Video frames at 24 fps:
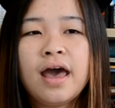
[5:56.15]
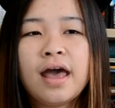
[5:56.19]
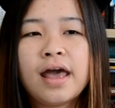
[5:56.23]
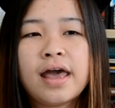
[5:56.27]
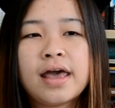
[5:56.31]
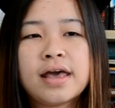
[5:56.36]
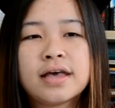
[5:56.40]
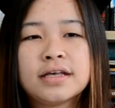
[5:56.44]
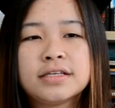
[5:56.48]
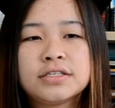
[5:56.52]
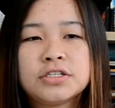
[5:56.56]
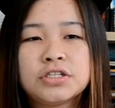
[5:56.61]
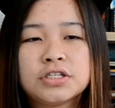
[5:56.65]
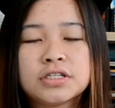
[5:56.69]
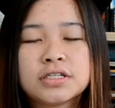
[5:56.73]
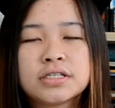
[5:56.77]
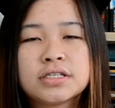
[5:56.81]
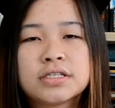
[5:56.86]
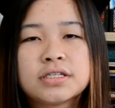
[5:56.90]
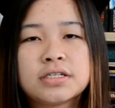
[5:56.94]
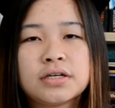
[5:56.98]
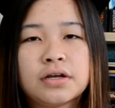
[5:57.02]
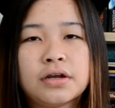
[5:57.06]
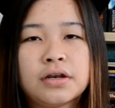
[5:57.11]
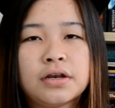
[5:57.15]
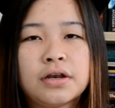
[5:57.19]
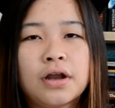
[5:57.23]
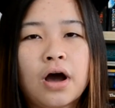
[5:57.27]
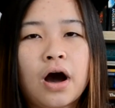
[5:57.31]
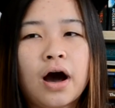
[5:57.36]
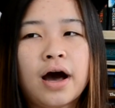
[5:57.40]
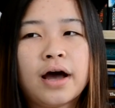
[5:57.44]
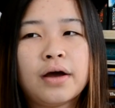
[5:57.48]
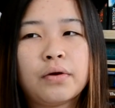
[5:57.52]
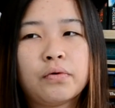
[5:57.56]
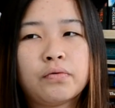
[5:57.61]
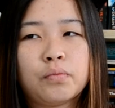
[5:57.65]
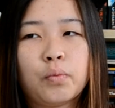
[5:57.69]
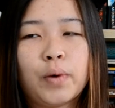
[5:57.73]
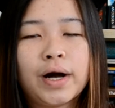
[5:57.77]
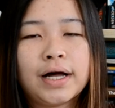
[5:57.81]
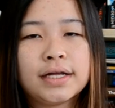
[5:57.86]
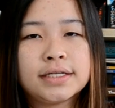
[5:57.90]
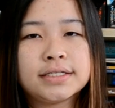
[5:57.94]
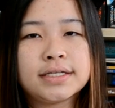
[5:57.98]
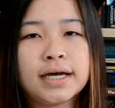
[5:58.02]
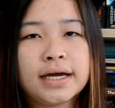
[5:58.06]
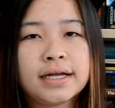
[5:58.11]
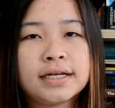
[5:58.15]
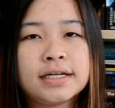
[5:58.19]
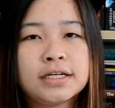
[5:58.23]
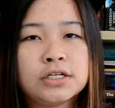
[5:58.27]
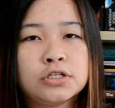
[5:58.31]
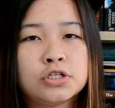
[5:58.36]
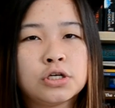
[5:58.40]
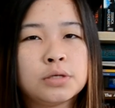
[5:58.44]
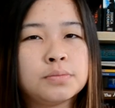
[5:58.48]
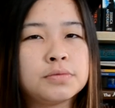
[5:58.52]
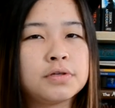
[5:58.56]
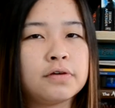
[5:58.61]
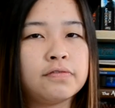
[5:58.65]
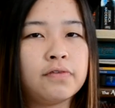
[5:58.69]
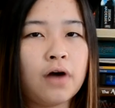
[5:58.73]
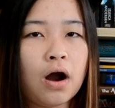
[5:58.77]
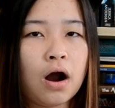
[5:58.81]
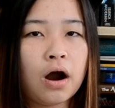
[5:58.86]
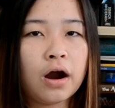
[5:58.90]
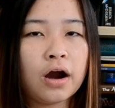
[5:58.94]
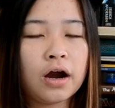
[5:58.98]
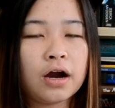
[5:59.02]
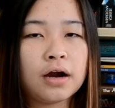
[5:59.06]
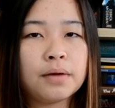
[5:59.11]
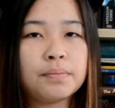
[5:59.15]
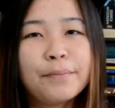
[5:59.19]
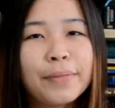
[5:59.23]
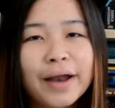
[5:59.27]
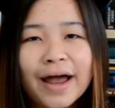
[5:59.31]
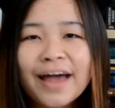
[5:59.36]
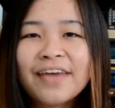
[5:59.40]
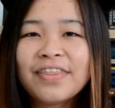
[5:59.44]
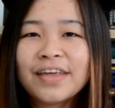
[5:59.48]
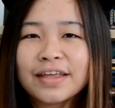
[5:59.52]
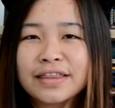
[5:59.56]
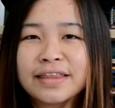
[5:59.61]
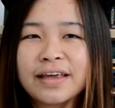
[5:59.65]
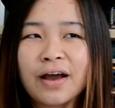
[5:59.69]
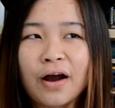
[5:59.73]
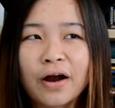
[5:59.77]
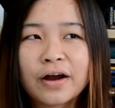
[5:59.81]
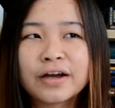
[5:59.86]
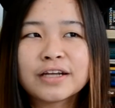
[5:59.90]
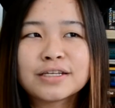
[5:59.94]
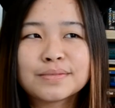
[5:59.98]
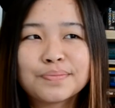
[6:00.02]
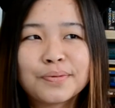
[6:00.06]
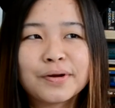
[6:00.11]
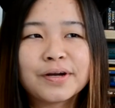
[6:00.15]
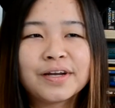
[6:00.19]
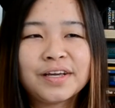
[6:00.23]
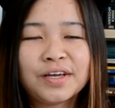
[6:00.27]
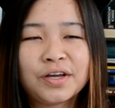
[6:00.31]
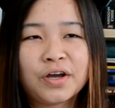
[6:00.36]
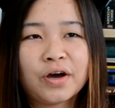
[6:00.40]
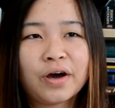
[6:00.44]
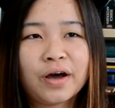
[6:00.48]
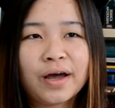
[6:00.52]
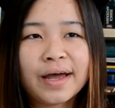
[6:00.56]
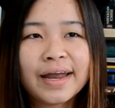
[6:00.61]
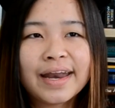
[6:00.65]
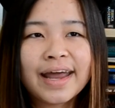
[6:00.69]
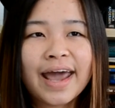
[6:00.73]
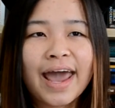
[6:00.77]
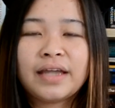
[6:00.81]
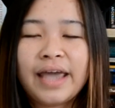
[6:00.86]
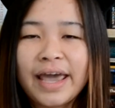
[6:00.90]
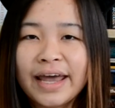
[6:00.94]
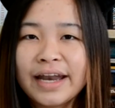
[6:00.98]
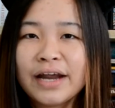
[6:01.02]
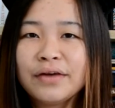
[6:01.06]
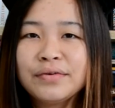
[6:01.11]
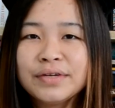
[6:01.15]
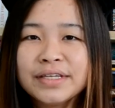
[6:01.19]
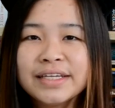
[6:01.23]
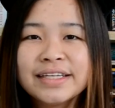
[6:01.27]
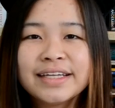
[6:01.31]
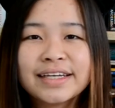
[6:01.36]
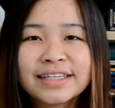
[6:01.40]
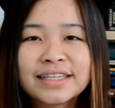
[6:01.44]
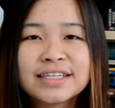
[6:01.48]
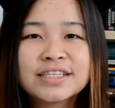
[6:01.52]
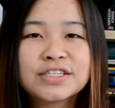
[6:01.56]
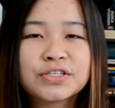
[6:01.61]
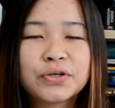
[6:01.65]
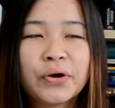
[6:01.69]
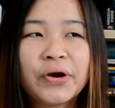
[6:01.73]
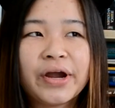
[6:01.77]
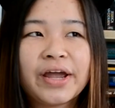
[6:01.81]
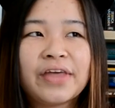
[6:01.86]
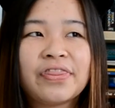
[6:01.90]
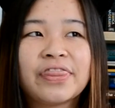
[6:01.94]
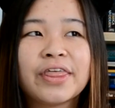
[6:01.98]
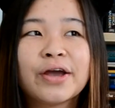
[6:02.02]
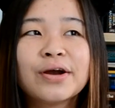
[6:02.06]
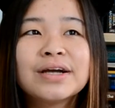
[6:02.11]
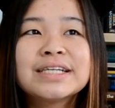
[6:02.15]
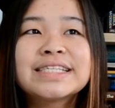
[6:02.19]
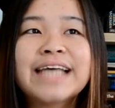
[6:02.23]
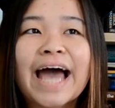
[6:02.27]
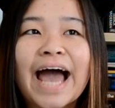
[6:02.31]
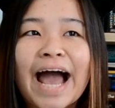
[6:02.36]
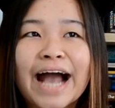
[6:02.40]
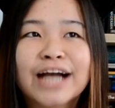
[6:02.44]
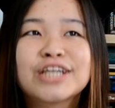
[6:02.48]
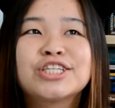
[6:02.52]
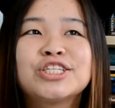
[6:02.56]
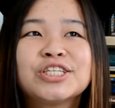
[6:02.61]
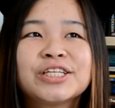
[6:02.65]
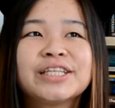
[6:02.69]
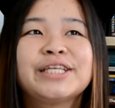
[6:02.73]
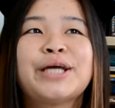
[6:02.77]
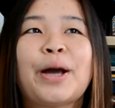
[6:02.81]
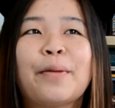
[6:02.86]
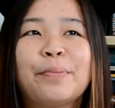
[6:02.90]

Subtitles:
is just not well done in terms of art. But I think the art is pretty good, and I really like the story. There is actually a